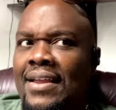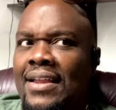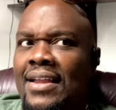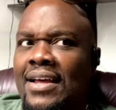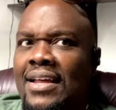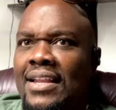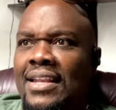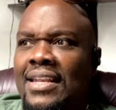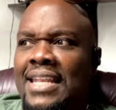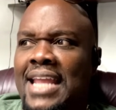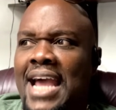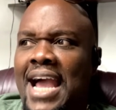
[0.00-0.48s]

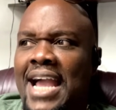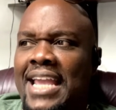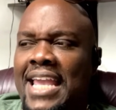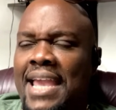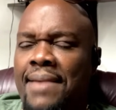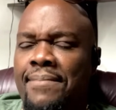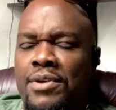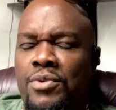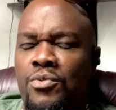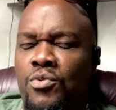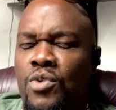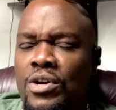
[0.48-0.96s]
Now it gave
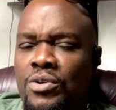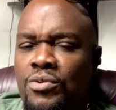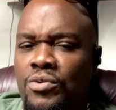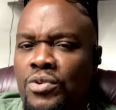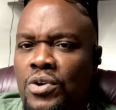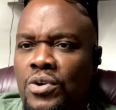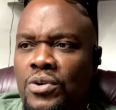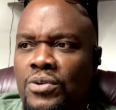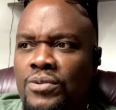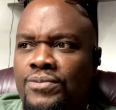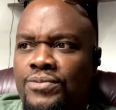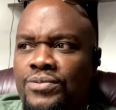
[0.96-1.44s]
me 1
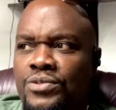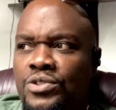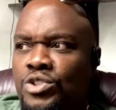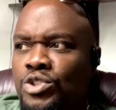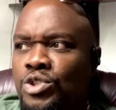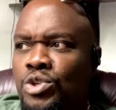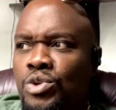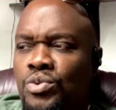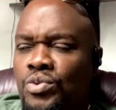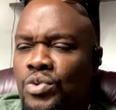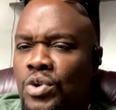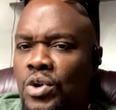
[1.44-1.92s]
roll,
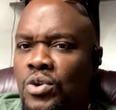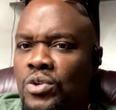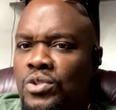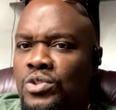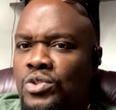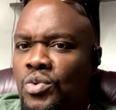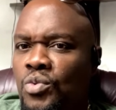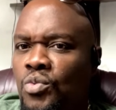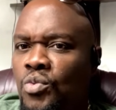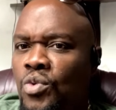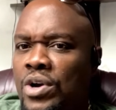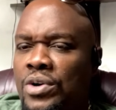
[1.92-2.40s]
2 rolls,
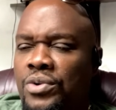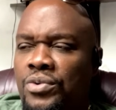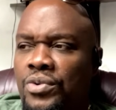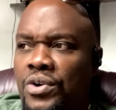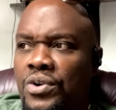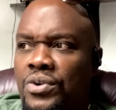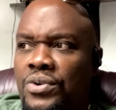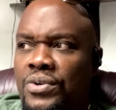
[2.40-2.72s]
1 roll.